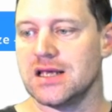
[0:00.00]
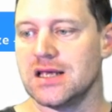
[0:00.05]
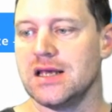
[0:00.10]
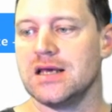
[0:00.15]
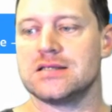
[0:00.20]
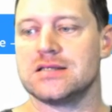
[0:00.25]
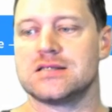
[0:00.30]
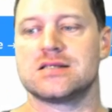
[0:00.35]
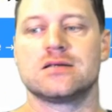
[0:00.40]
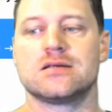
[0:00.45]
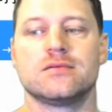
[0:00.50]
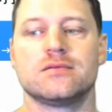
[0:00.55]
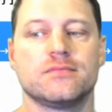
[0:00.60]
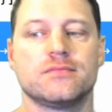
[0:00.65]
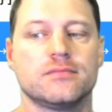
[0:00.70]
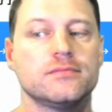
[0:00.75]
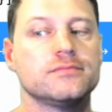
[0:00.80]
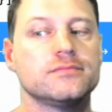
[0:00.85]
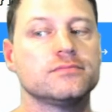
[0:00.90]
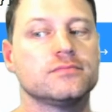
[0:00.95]
It
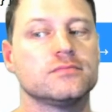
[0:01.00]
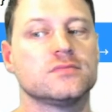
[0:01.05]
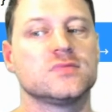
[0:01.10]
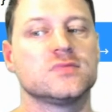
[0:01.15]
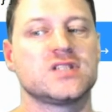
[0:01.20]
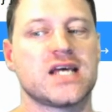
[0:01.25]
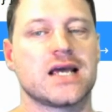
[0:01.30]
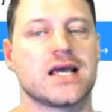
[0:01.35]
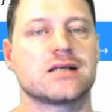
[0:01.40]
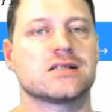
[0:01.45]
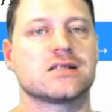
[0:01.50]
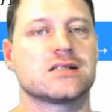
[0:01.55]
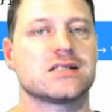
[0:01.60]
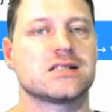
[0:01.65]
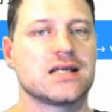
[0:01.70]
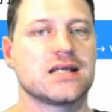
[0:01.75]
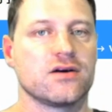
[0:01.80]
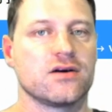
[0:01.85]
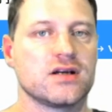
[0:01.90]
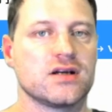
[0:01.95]
takes a
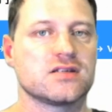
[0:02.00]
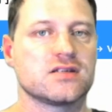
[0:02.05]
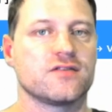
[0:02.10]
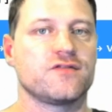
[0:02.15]
series